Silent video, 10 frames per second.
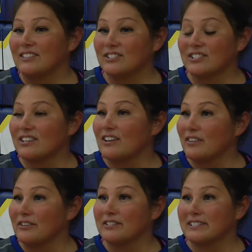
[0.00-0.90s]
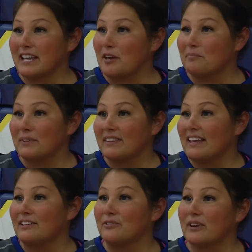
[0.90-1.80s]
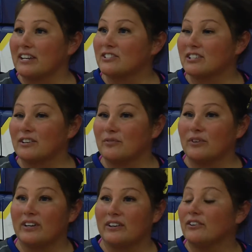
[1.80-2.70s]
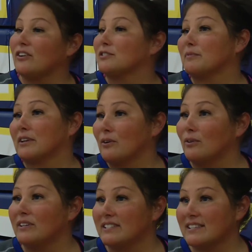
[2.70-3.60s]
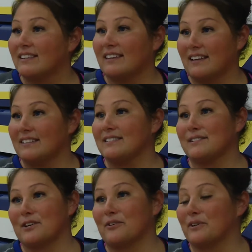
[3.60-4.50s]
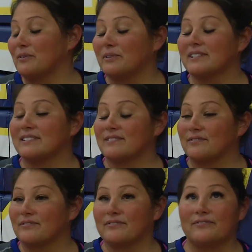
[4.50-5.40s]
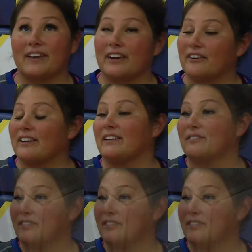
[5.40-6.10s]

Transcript: just another step in that direction of what her ultimate goal is in the end. So it was very,